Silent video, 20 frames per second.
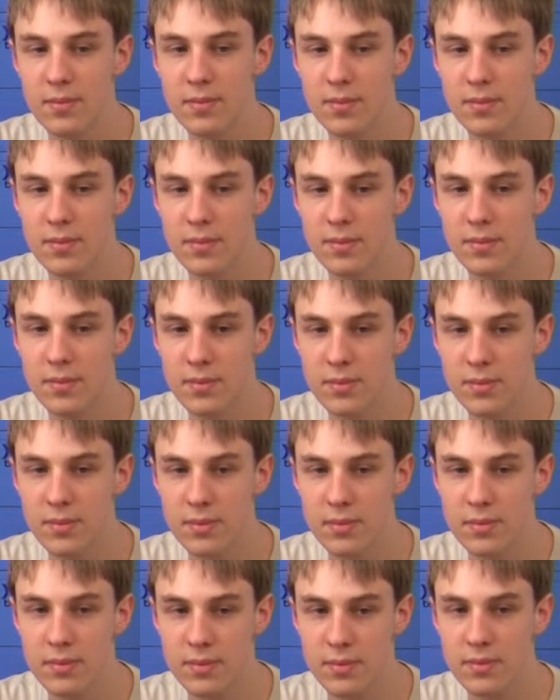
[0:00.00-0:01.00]

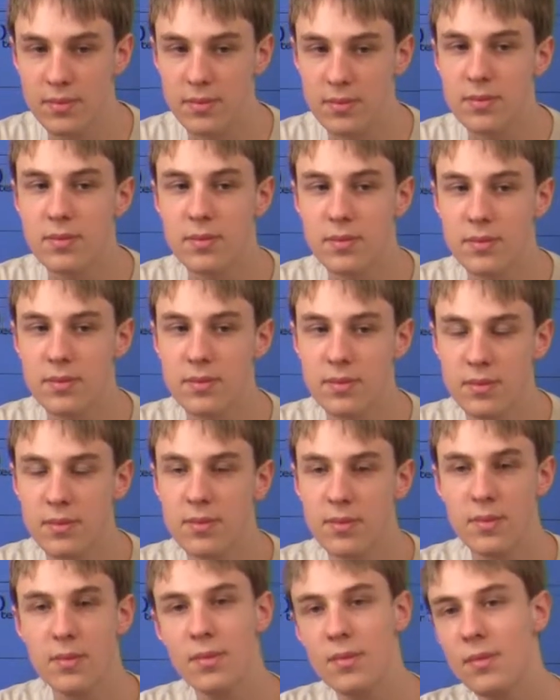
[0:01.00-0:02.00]

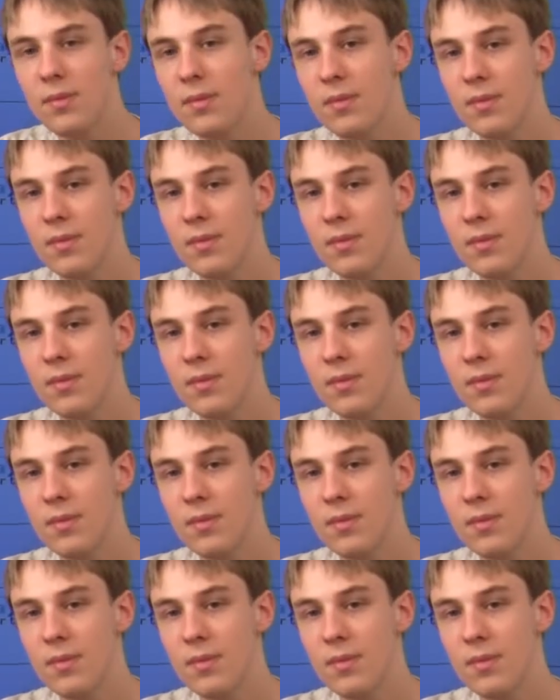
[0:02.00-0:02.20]
(silent)